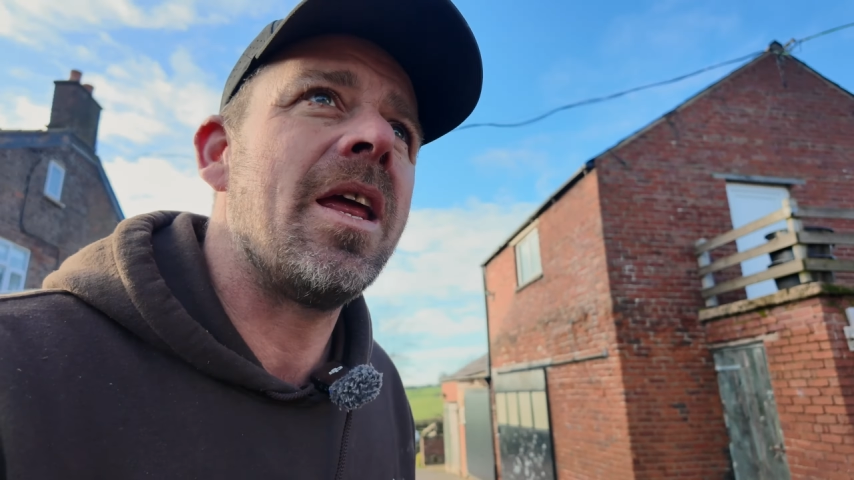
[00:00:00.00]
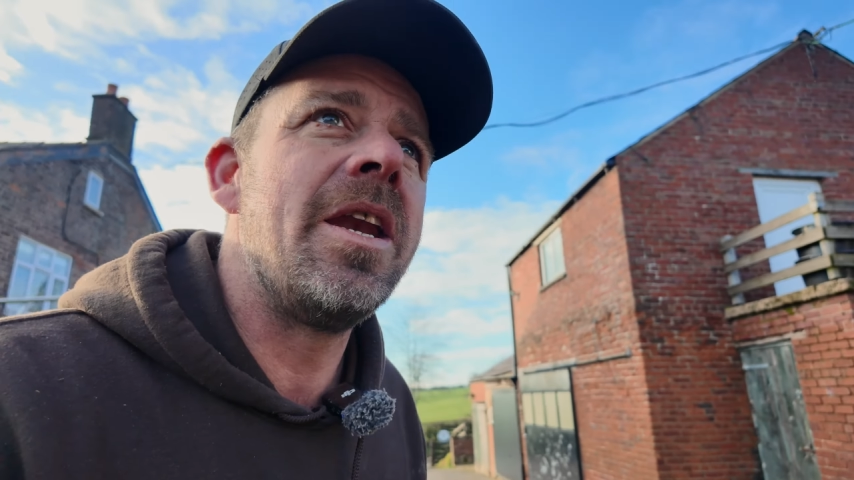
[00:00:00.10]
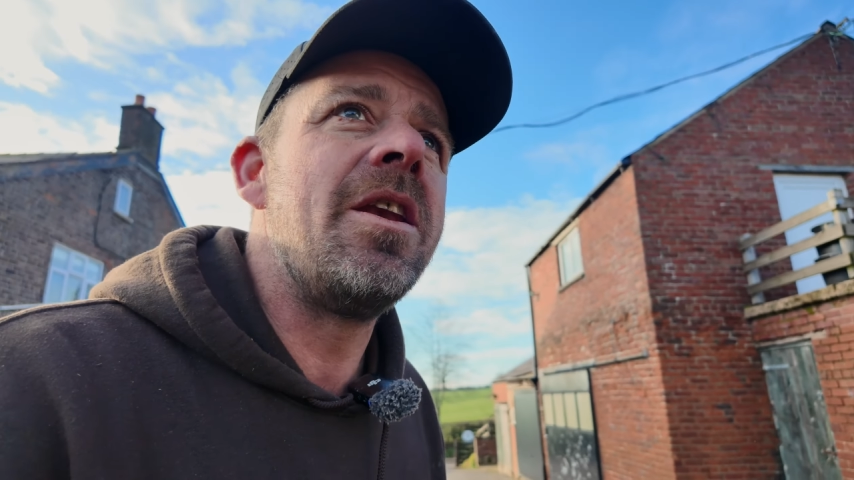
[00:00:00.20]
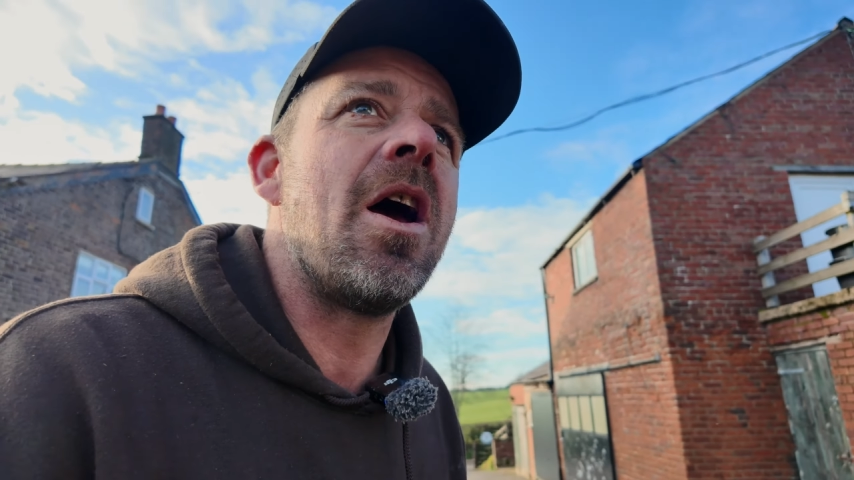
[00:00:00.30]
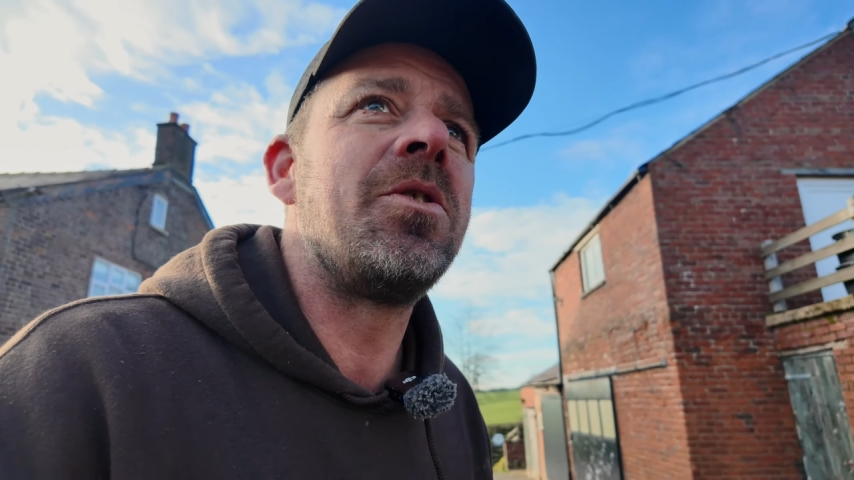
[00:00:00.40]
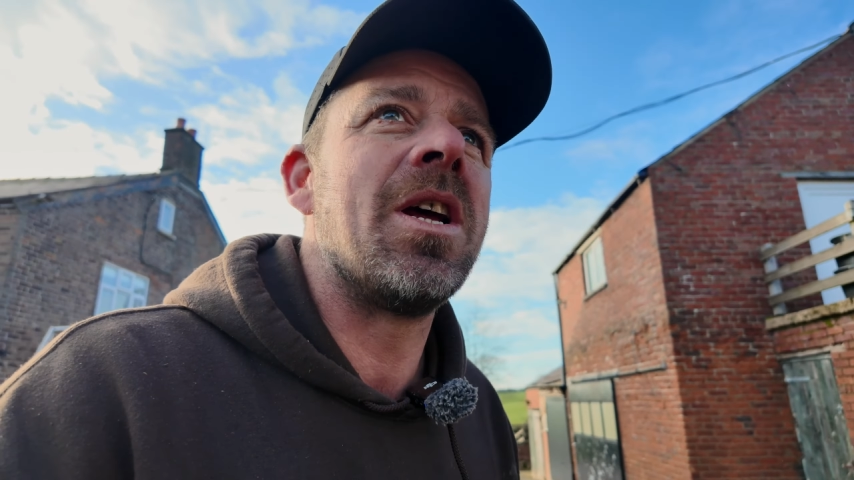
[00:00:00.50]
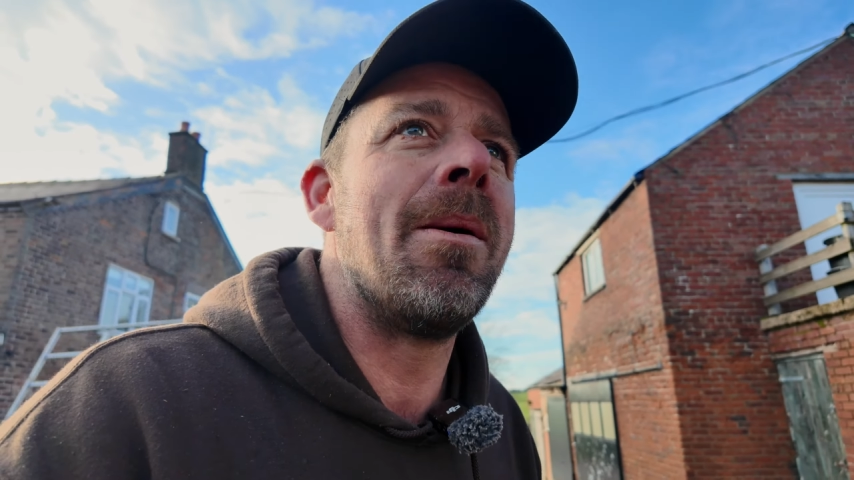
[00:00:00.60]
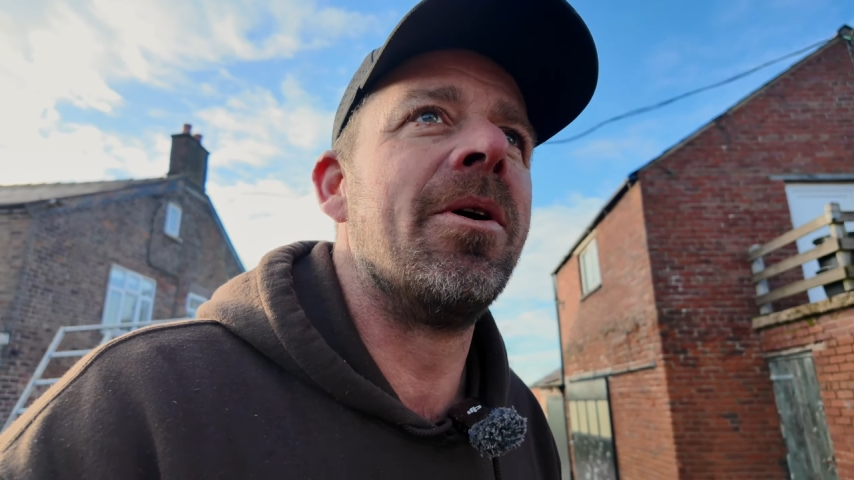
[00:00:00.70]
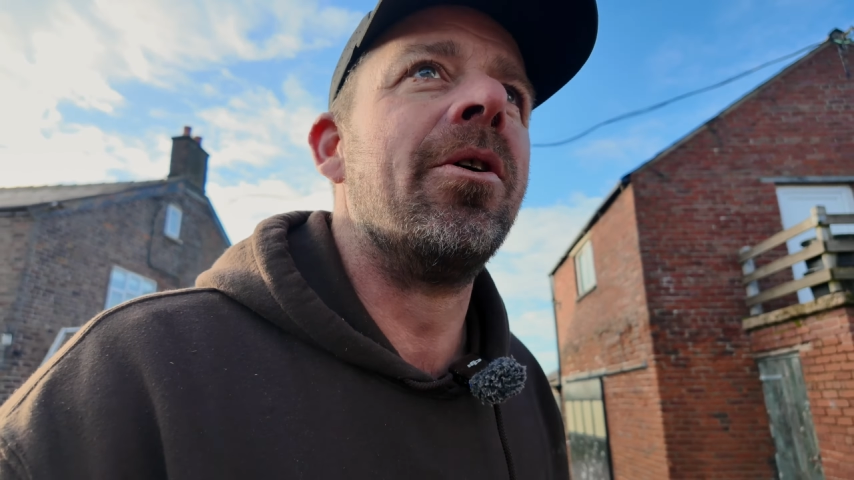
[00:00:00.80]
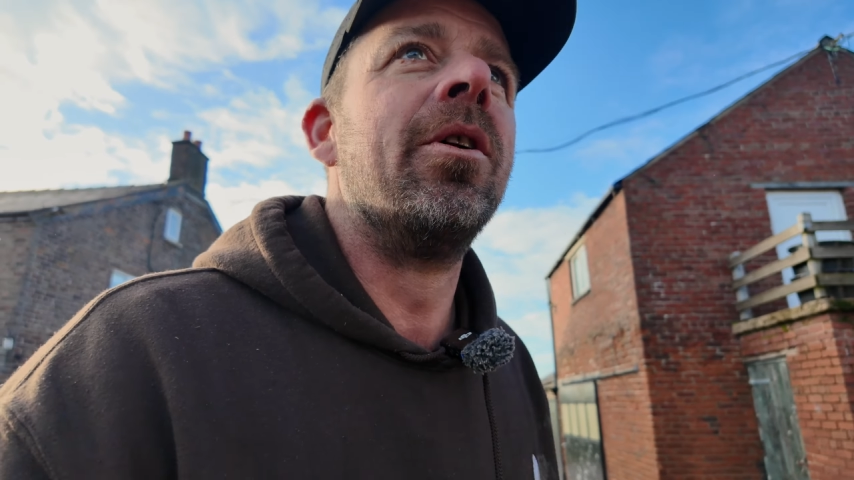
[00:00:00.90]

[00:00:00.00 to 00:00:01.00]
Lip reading: With no time at